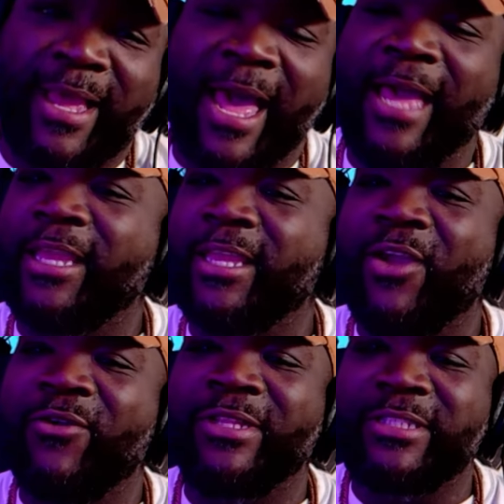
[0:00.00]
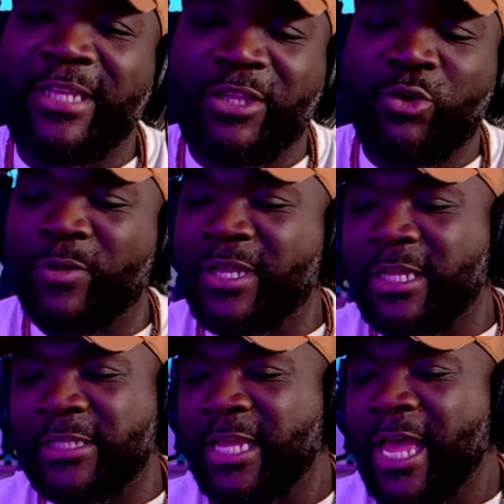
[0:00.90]
I can guarantee you,
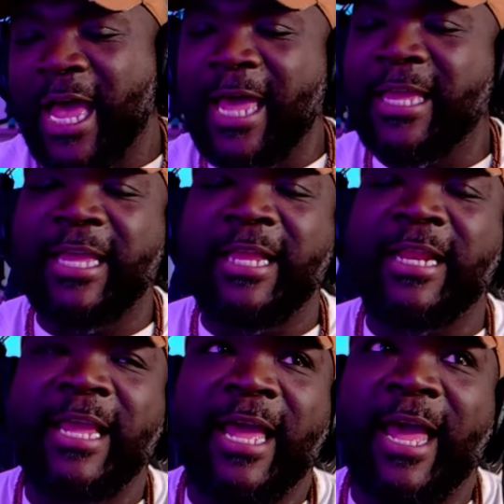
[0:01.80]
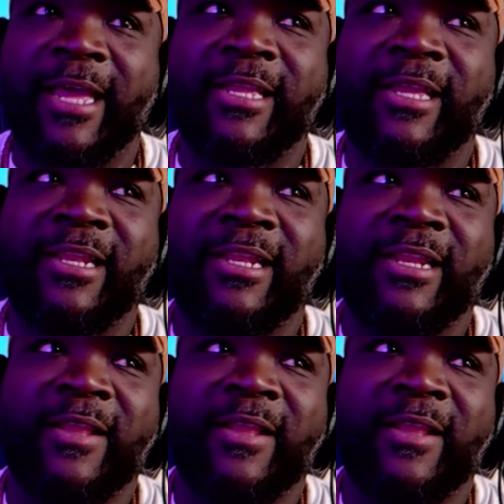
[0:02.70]
because I know a